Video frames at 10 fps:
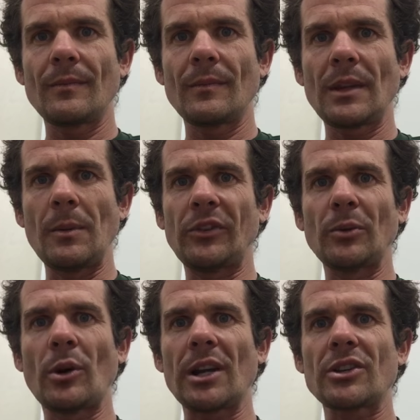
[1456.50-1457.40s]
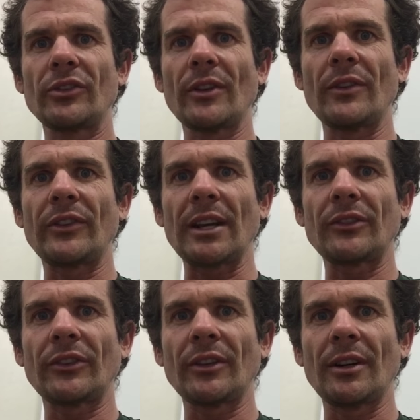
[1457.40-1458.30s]
Give me some questions on this
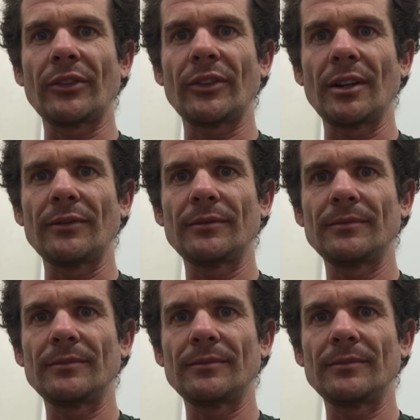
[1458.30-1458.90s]
exercise stuff.